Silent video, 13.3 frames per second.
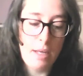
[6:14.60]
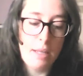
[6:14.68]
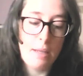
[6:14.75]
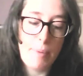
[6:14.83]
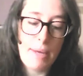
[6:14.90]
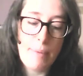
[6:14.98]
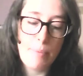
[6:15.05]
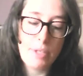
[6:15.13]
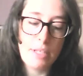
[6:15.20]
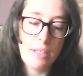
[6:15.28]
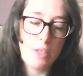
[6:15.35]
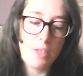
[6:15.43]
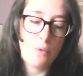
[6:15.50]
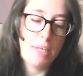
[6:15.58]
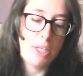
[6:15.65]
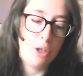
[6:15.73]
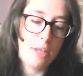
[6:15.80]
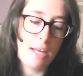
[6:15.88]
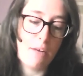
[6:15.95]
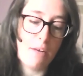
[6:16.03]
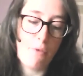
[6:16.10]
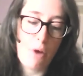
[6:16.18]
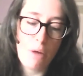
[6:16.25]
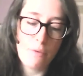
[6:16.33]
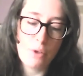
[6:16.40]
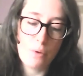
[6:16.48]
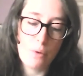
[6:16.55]
The peoples in this region then
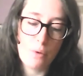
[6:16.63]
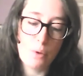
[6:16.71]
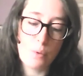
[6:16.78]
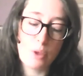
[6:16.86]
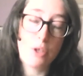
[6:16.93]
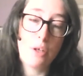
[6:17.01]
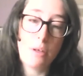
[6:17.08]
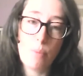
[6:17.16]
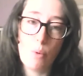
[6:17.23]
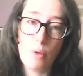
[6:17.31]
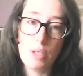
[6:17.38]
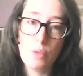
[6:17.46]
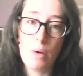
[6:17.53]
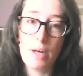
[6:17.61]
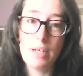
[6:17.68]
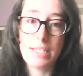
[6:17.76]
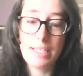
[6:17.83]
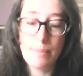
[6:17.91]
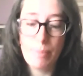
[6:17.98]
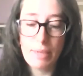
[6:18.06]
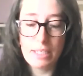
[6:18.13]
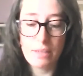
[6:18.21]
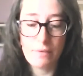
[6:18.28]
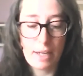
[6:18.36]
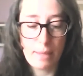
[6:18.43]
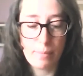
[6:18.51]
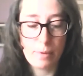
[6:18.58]
evolved through to a certain point wherein a split
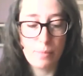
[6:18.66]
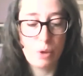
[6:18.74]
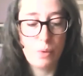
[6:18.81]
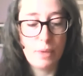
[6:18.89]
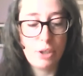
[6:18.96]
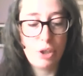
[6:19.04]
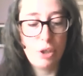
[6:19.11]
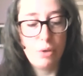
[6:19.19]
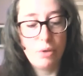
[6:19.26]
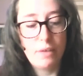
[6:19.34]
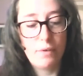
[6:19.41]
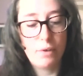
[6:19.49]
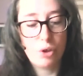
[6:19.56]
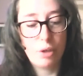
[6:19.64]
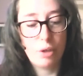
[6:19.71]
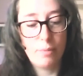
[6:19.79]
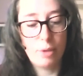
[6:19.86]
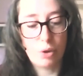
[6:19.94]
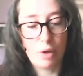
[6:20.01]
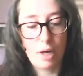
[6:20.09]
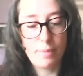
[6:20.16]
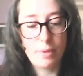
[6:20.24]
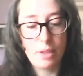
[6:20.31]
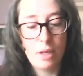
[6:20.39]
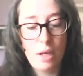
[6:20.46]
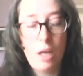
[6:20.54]
developed between two different German tribes,